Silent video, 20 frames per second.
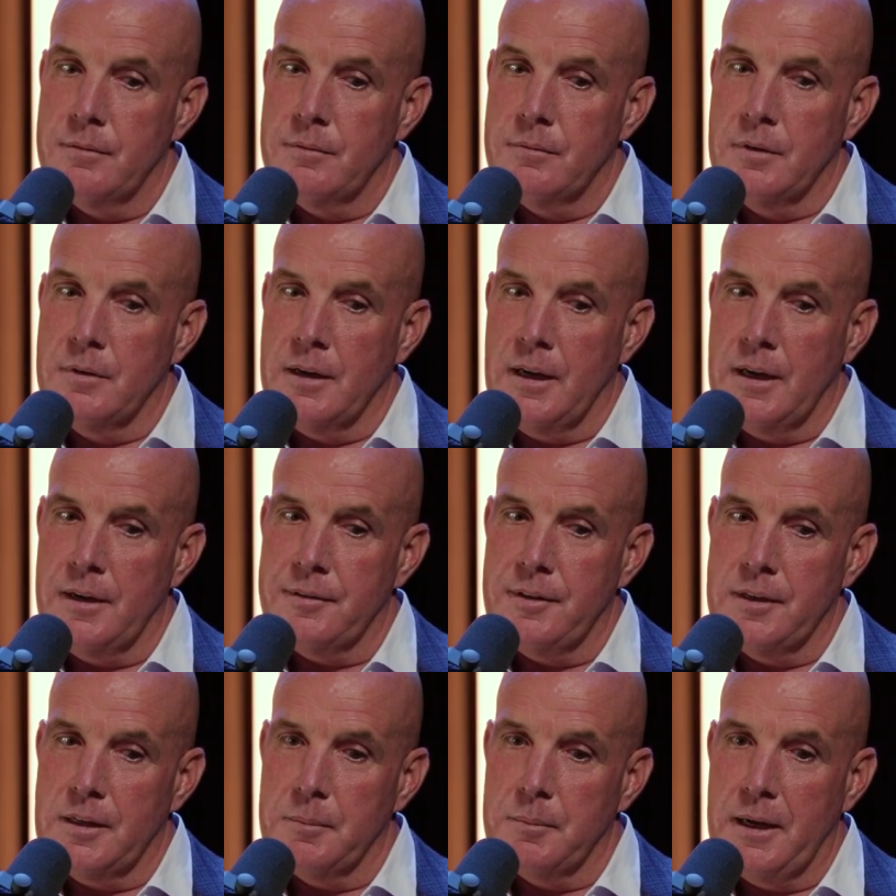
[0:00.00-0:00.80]
When I
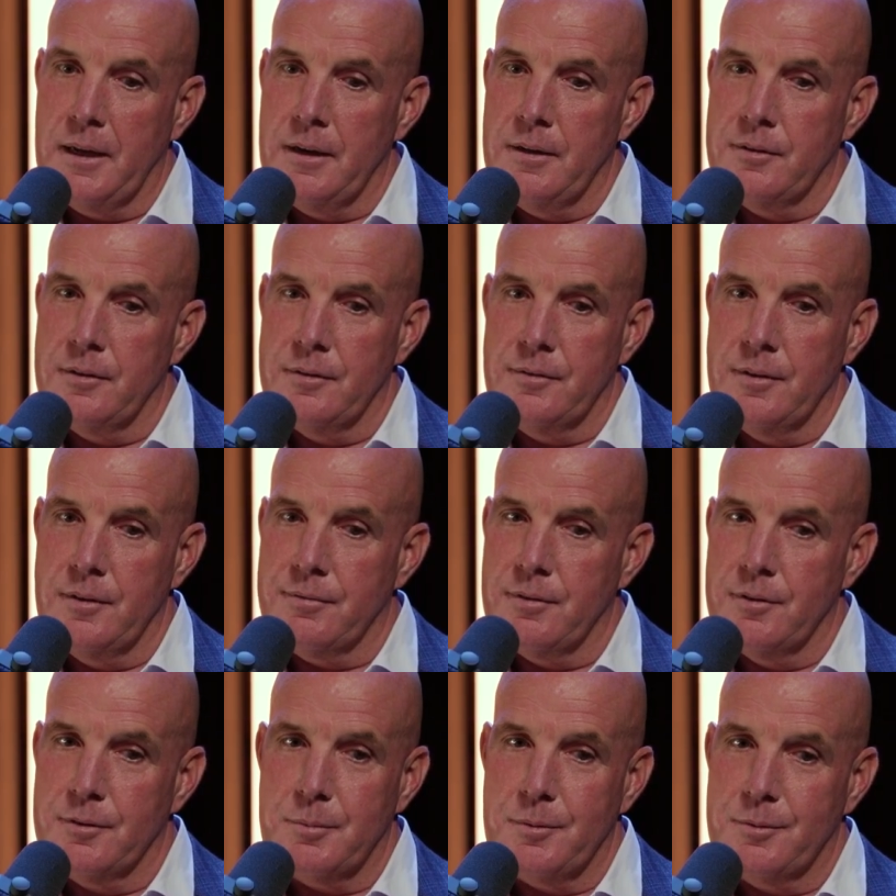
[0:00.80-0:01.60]
think about it, the
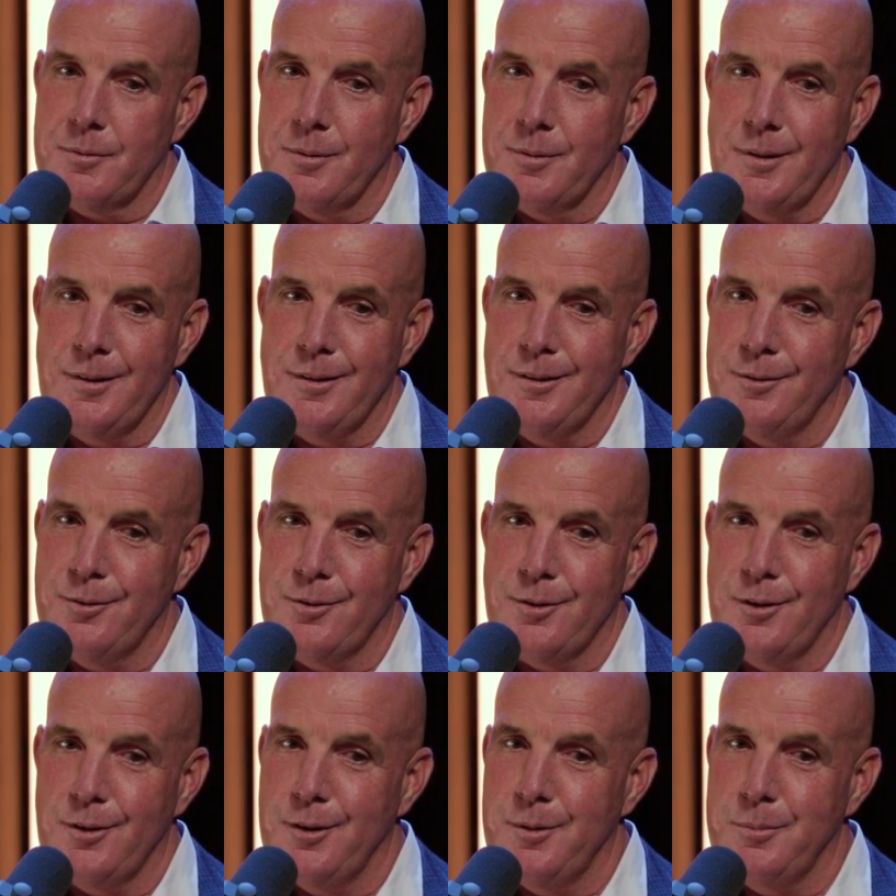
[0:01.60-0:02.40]
difference between a
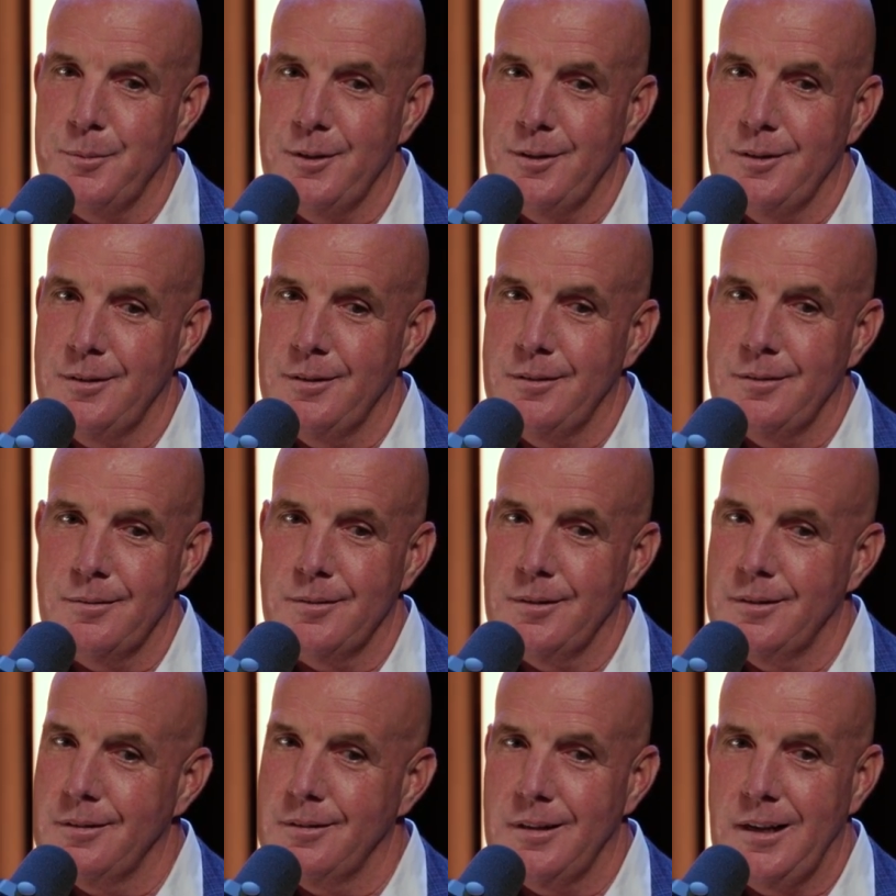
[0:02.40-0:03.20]
journeyman
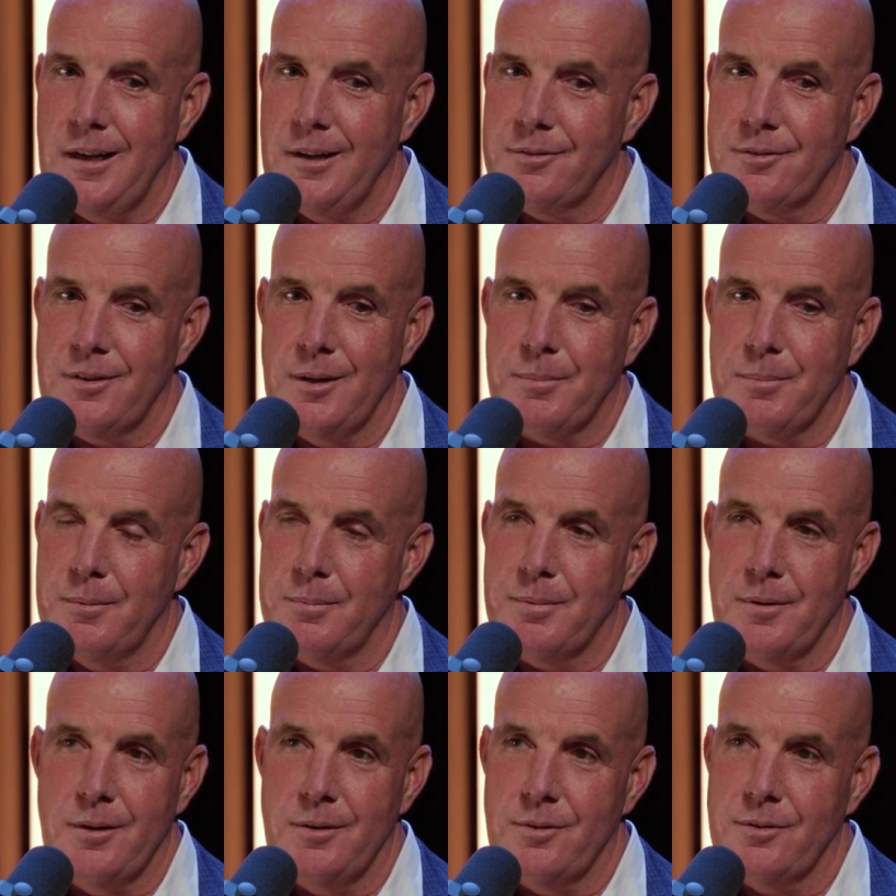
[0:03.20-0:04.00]
and a last step
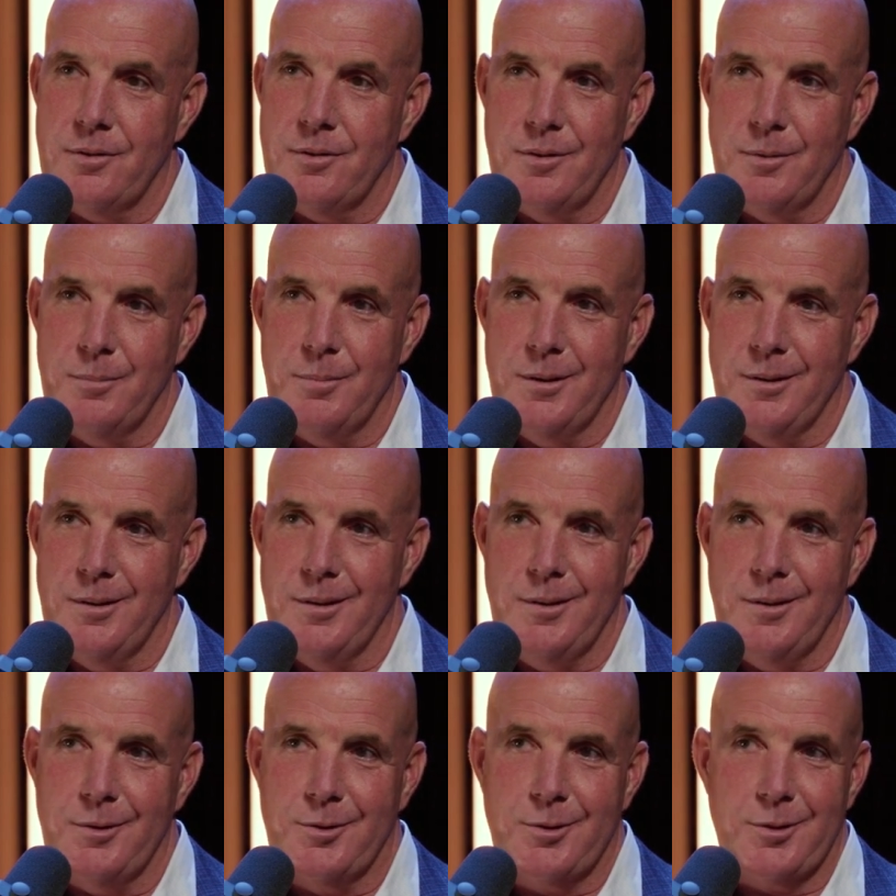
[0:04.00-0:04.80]
apprentice is
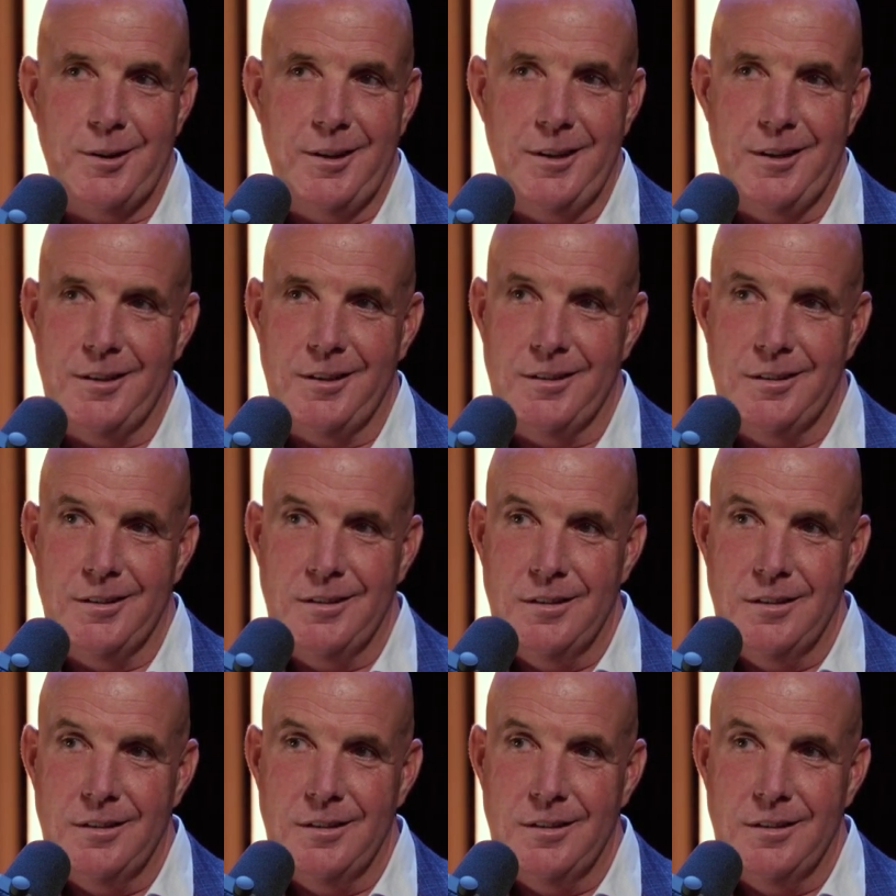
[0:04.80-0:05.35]
ability to train.